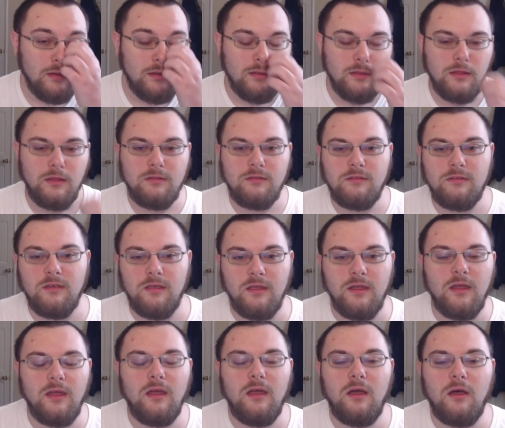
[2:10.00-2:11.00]
Let's see.
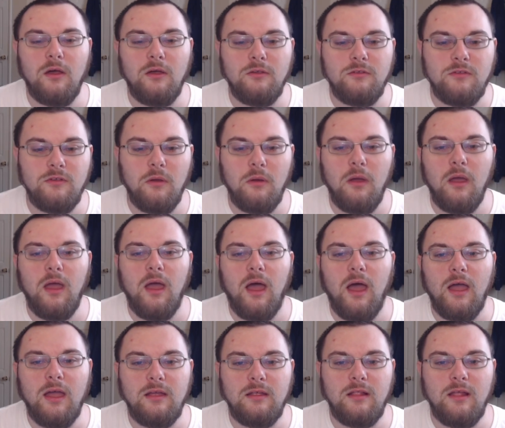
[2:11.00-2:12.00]
Also,
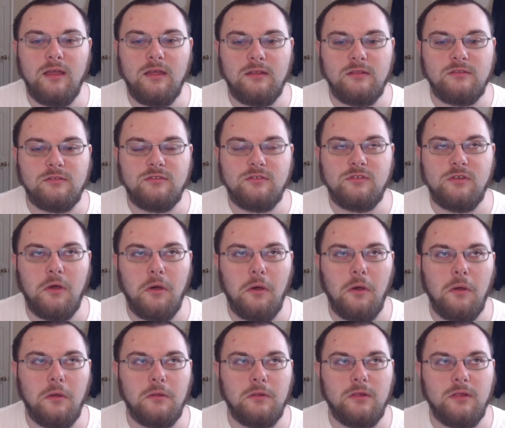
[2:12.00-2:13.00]
I, like,
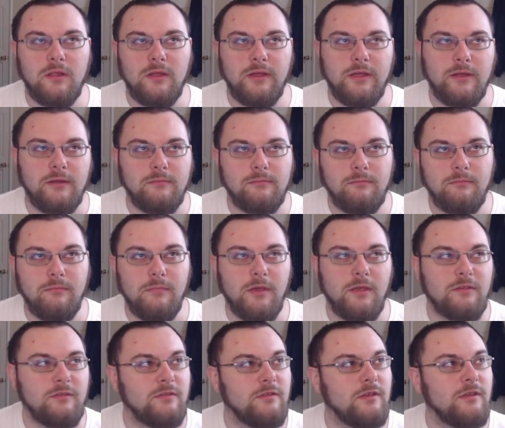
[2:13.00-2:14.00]
totally
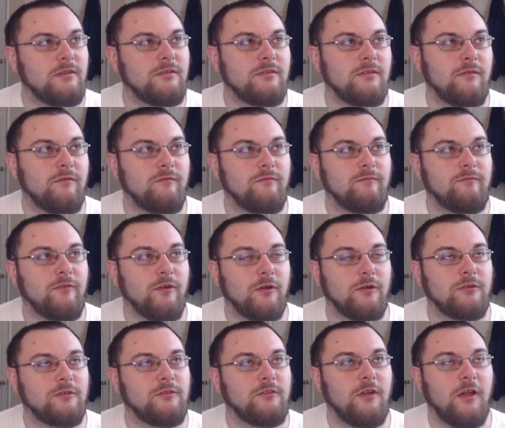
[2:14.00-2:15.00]
missed this the
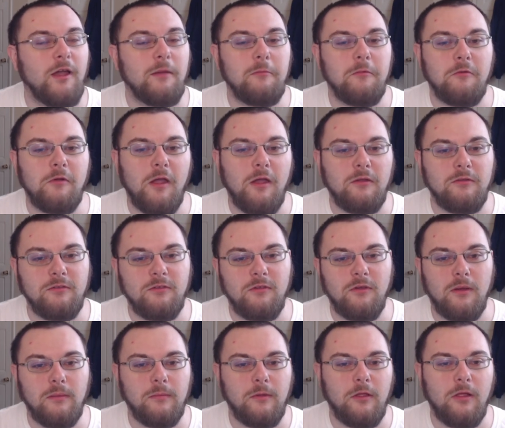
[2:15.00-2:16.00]
first time around, so
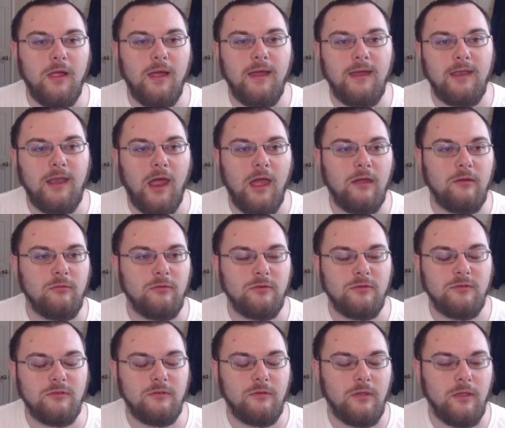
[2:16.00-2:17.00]
I'm glad it
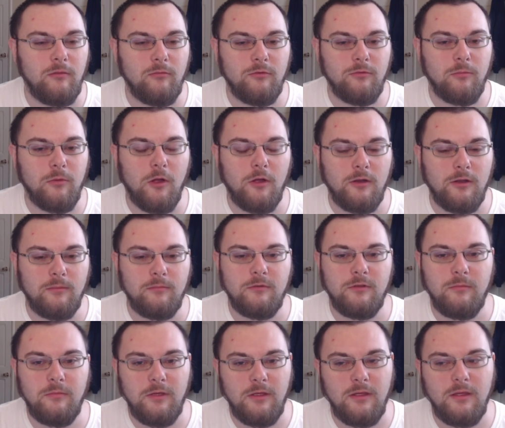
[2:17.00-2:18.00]
was brought up
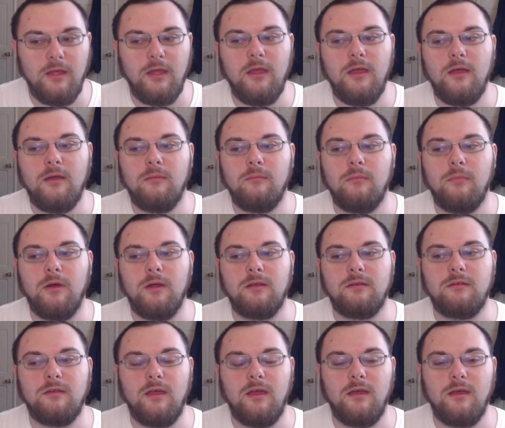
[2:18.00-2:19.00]
to me.
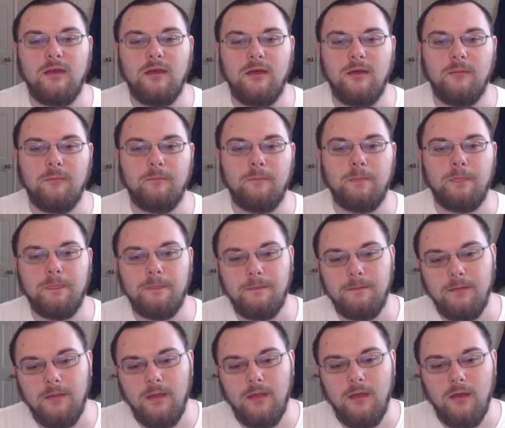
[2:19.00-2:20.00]
But,
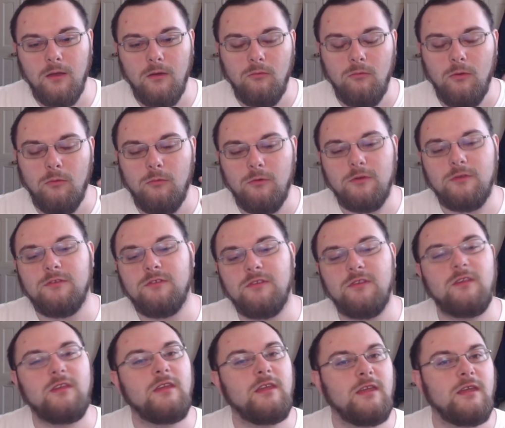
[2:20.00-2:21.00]
when we
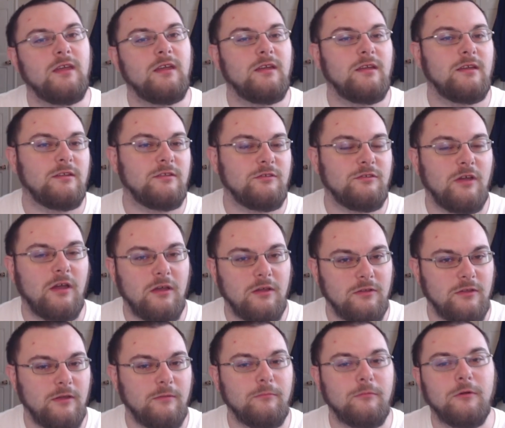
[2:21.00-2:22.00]
see Child
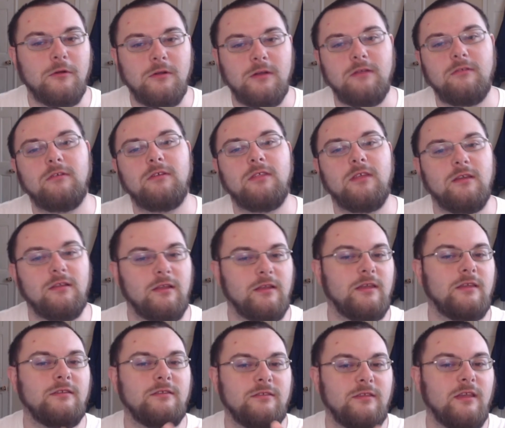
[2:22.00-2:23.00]
Emperor and everything, like,
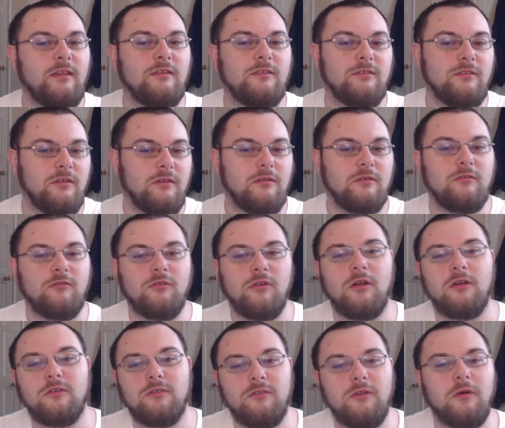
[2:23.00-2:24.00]
he says
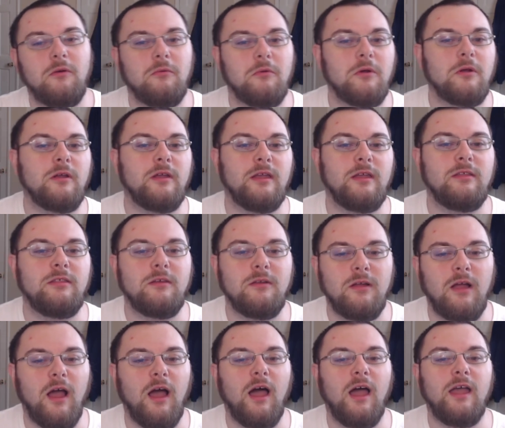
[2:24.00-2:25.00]
drugs don't work either.
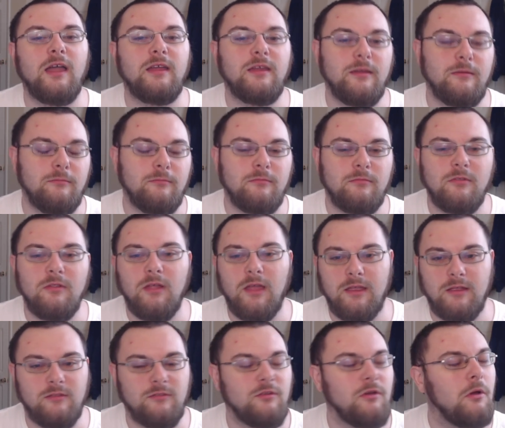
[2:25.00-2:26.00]
I,
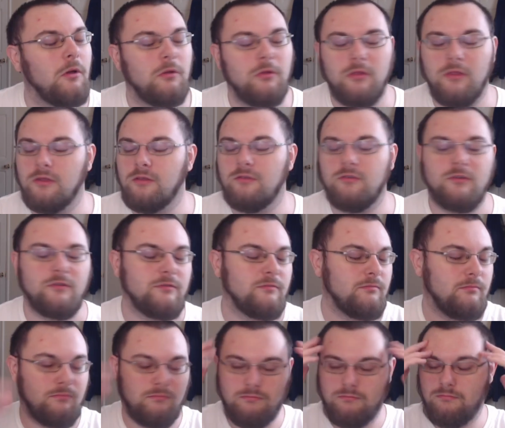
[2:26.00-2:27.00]
like, totally just
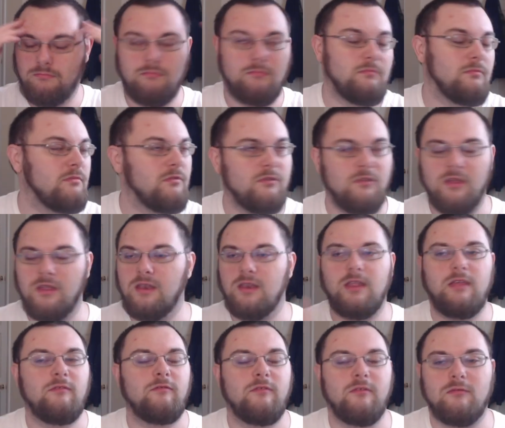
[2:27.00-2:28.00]
didn't
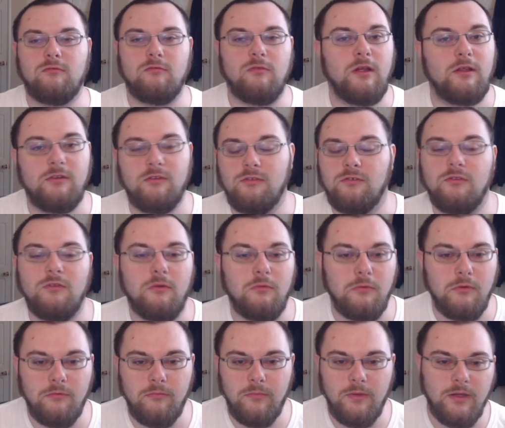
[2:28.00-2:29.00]
even register
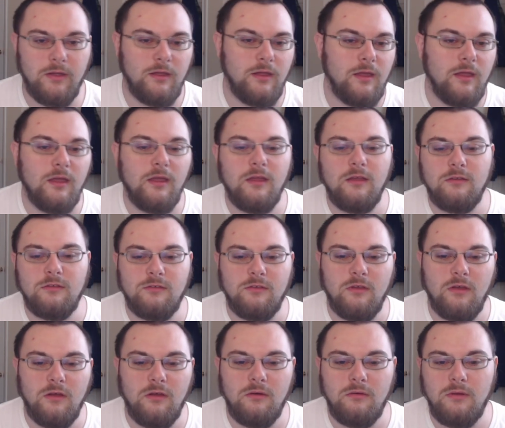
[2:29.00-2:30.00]
with me.
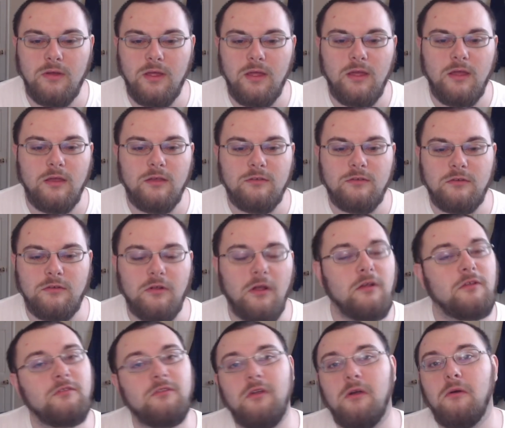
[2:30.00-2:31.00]
So
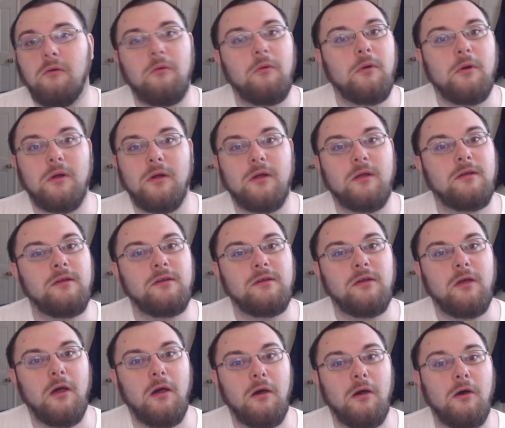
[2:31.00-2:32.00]
drugs don't work
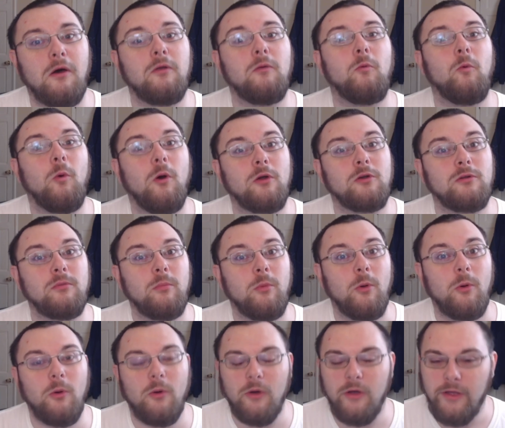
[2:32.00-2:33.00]
on Water
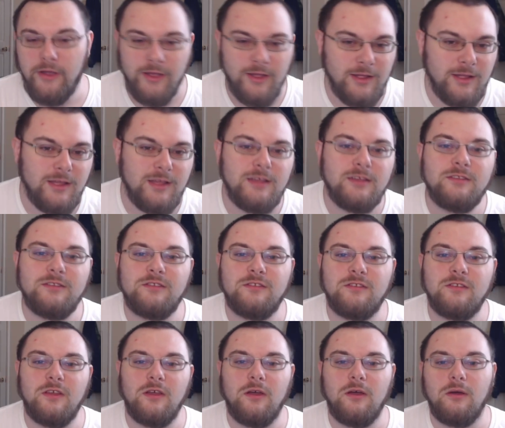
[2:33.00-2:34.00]
Boy.
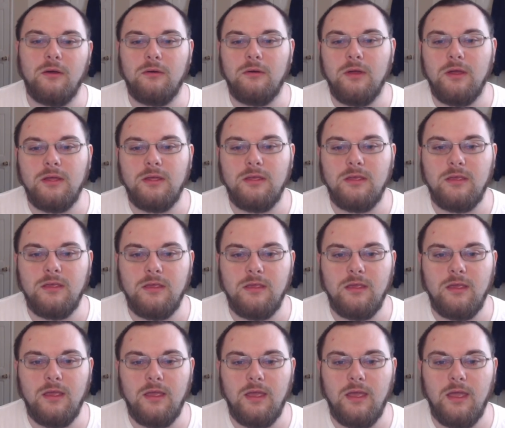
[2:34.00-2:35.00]
So,
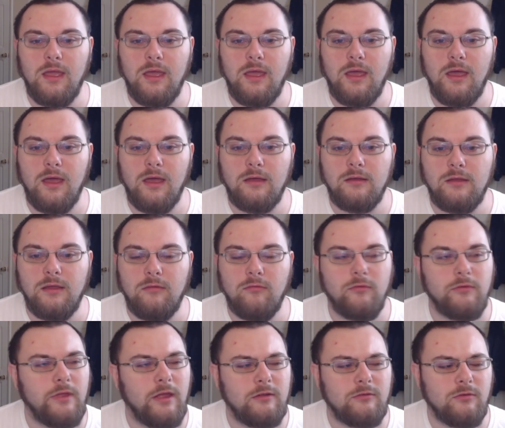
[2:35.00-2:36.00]
yeah. Evil
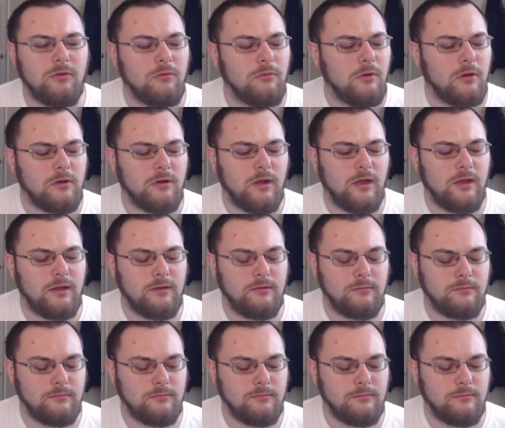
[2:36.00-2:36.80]
Natural Water Eye.